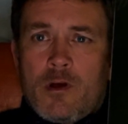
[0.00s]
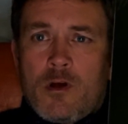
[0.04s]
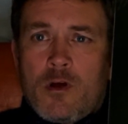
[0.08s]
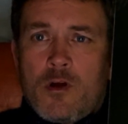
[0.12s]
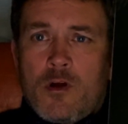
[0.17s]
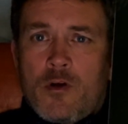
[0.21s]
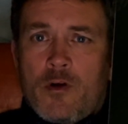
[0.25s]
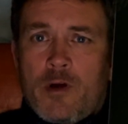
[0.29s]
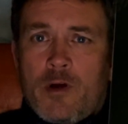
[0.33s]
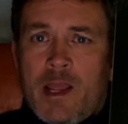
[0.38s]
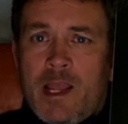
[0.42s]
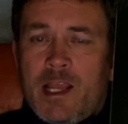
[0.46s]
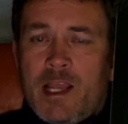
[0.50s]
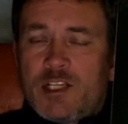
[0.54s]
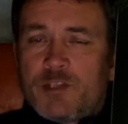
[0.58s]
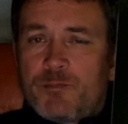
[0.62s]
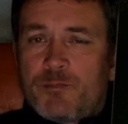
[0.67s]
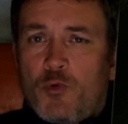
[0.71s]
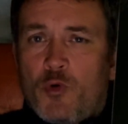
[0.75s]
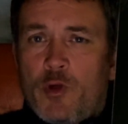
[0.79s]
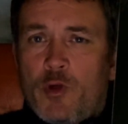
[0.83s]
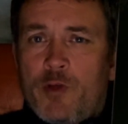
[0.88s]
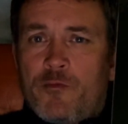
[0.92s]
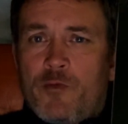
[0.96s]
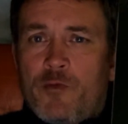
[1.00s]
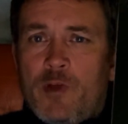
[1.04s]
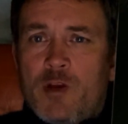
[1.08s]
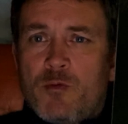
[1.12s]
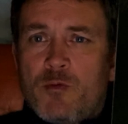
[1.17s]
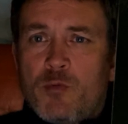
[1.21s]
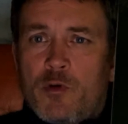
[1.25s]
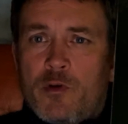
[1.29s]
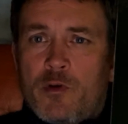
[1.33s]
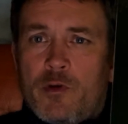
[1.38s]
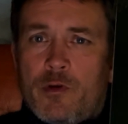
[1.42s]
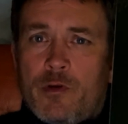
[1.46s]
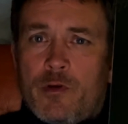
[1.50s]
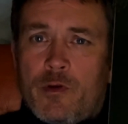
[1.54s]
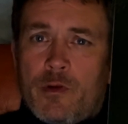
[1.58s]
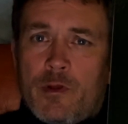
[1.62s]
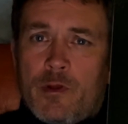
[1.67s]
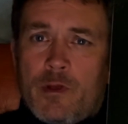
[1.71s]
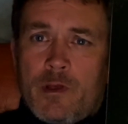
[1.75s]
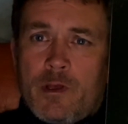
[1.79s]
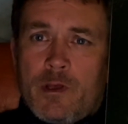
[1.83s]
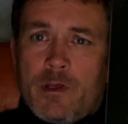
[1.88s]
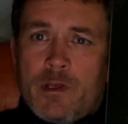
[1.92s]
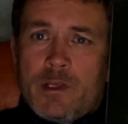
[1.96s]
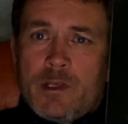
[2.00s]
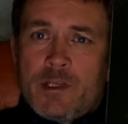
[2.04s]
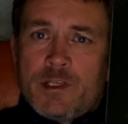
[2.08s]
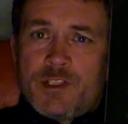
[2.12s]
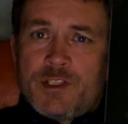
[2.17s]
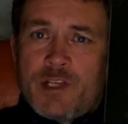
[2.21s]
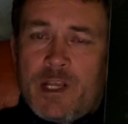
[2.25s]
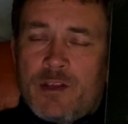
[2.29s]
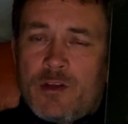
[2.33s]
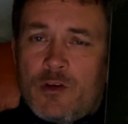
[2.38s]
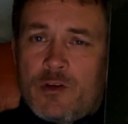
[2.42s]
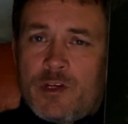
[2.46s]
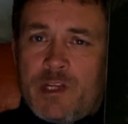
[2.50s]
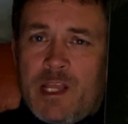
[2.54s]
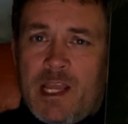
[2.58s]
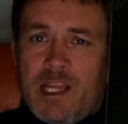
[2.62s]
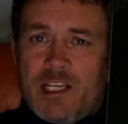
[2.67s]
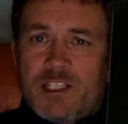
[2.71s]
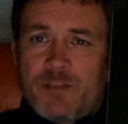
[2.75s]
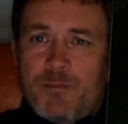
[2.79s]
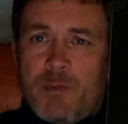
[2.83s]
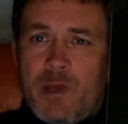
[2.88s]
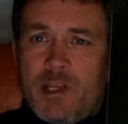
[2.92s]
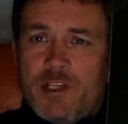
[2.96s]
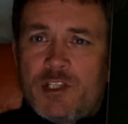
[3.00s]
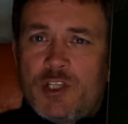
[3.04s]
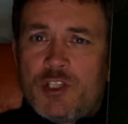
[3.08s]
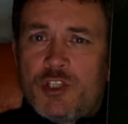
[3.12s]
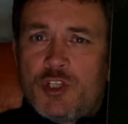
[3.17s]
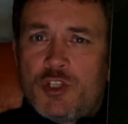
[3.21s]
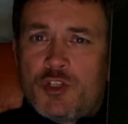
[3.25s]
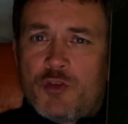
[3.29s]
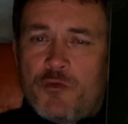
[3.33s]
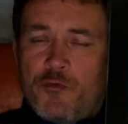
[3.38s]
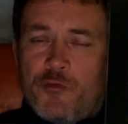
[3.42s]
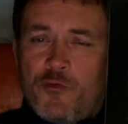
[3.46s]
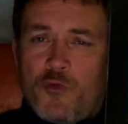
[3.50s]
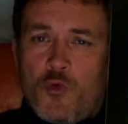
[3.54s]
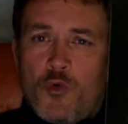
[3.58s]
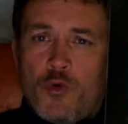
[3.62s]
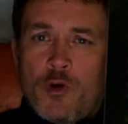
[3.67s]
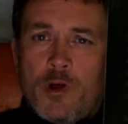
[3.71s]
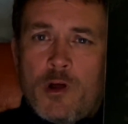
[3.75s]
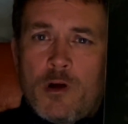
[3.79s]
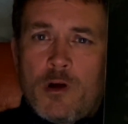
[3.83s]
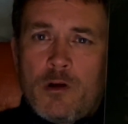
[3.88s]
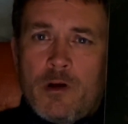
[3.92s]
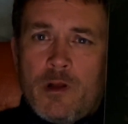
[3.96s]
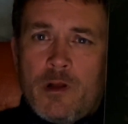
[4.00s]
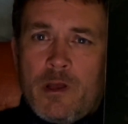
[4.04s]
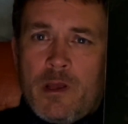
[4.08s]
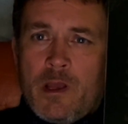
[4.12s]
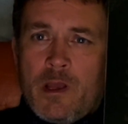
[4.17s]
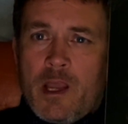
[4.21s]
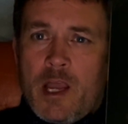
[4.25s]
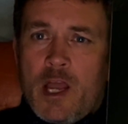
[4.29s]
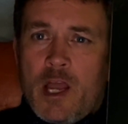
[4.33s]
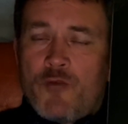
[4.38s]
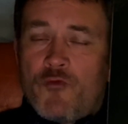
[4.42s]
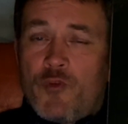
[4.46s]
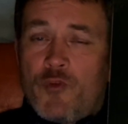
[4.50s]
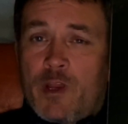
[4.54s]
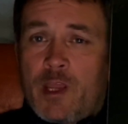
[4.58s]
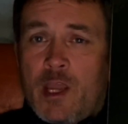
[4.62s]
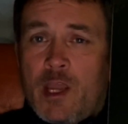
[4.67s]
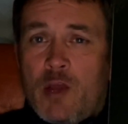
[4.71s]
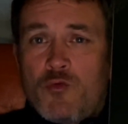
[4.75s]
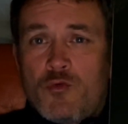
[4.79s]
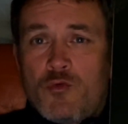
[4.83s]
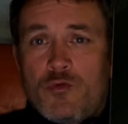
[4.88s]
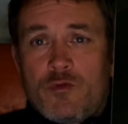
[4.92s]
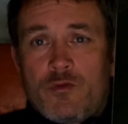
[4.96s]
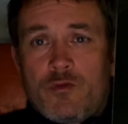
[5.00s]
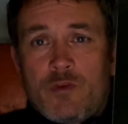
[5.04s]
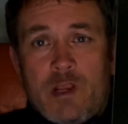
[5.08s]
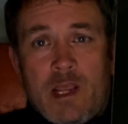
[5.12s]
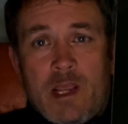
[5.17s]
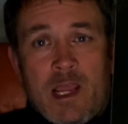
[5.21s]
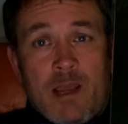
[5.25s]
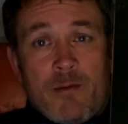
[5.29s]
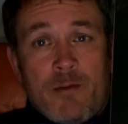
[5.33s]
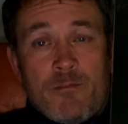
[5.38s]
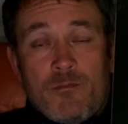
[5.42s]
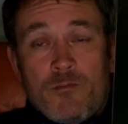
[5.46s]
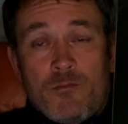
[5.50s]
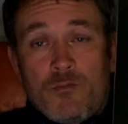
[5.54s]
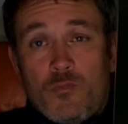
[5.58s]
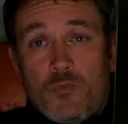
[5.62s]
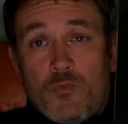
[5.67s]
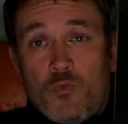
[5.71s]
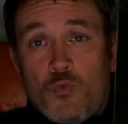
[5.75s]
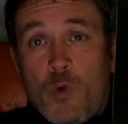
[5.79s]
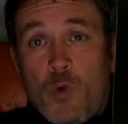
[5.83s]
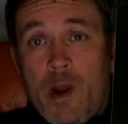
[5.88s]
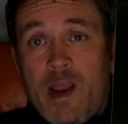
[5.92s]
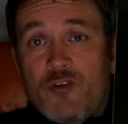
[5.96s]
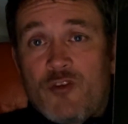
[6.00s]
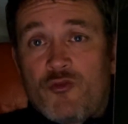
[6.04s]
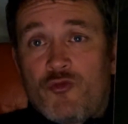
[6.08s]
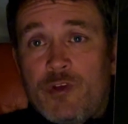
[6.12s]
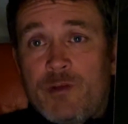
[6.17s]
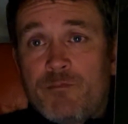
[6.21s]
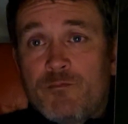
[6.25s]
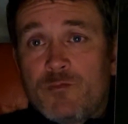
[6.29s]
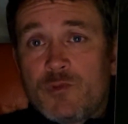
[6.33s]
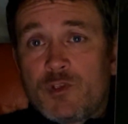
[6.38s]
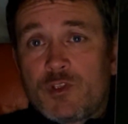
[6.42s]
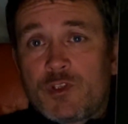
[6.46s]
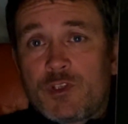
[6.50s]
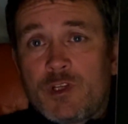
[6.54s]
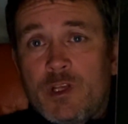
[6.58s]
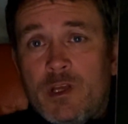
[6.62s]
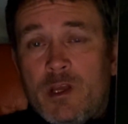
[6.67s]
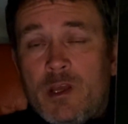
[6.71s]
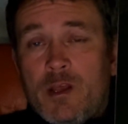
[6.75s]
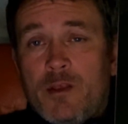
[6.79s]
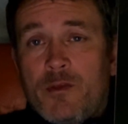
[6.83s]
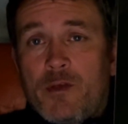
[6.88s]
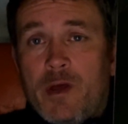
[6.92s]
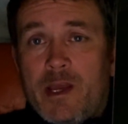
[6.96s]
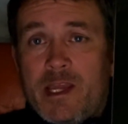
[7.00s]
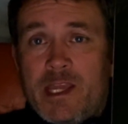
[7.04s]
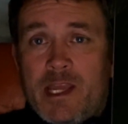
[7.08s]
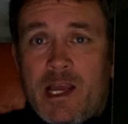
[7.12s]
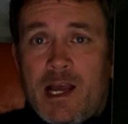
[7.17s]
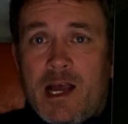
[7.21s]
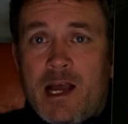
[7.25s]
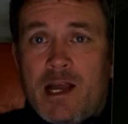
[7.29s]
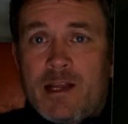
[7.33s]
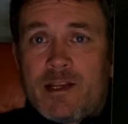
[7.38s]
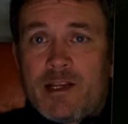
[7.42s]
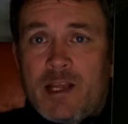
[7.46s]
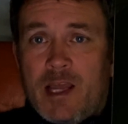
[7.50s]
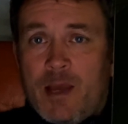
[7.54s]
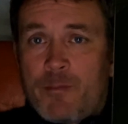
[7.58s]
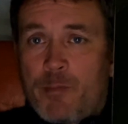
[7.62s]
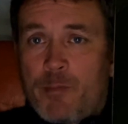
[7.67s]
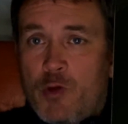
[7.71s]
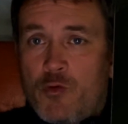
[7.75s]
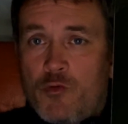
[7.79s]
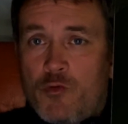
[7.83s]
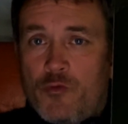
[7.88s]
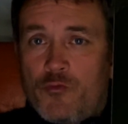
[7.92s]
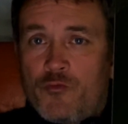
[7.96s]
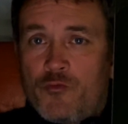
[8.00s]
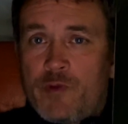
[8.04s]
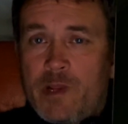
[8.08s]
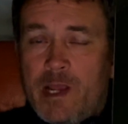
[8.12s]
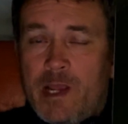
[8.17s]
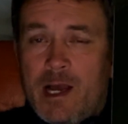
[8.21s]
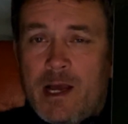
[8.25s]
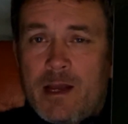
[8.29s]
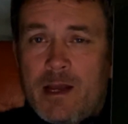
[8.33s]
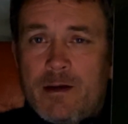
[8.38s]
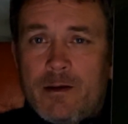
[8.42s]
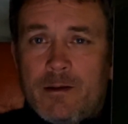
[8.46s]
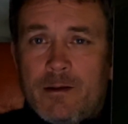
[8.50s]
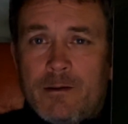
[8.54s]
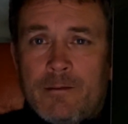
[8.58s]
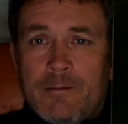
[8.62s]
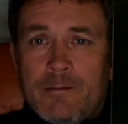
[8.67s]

her ex-boyfriend would send her text messages and phone her and recount wet dreams that he had about Rhiann.